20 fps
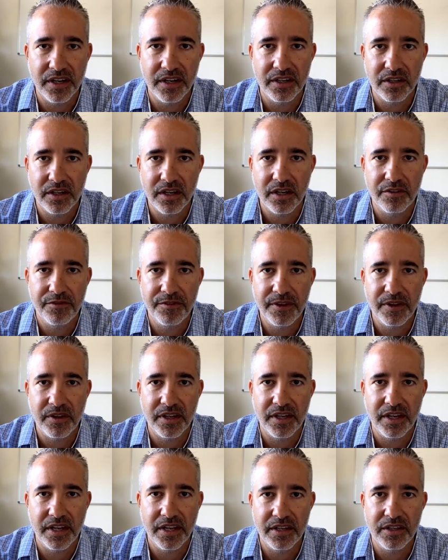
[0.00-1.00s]
and you're going to feel
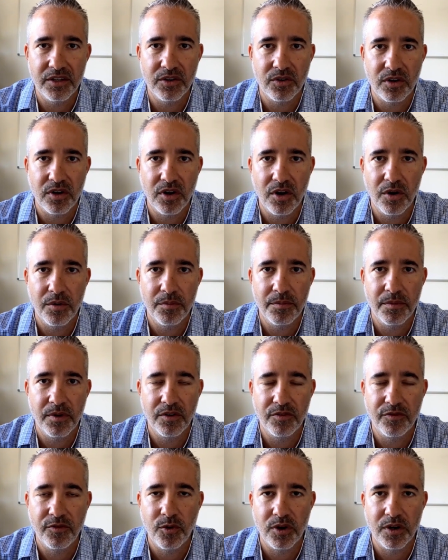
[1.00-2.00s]
it in your home
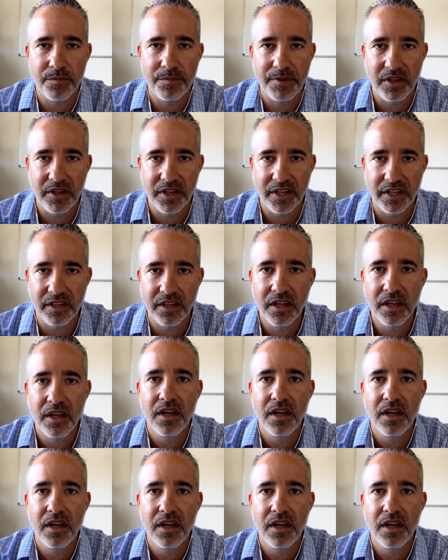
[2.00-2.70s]
affordability.